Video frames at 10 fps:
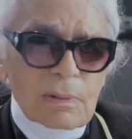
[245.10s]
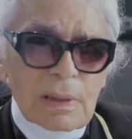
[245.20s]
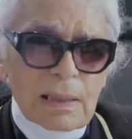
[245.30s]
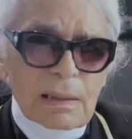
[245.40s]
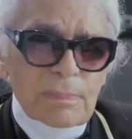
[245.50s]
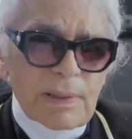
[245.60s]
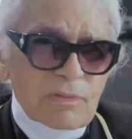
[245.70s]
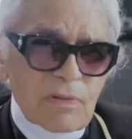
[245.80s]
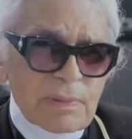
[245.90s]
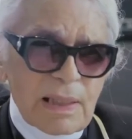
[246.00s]
looked like in
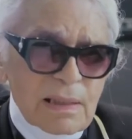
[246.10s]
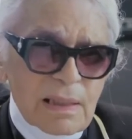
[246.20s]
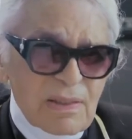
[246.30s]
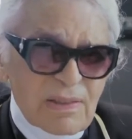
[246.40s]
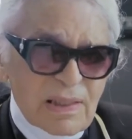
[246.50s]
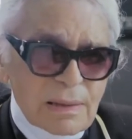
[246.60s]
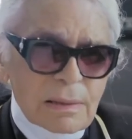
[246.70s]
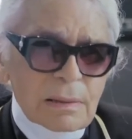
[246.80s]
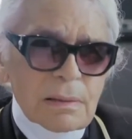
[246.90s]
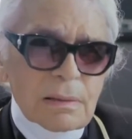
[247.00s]
Paris from another area.
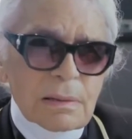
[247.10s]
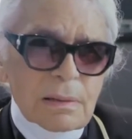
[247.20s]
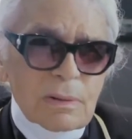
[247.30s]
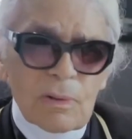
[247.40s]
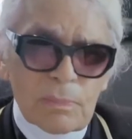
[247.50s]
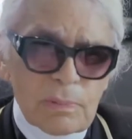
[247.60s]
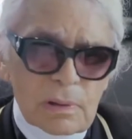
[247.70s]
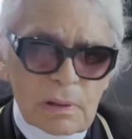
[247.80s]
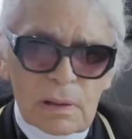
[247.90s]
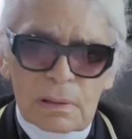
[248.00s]
Huh? No
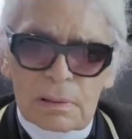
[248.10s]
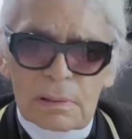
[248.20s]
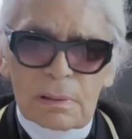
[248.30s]
burqa.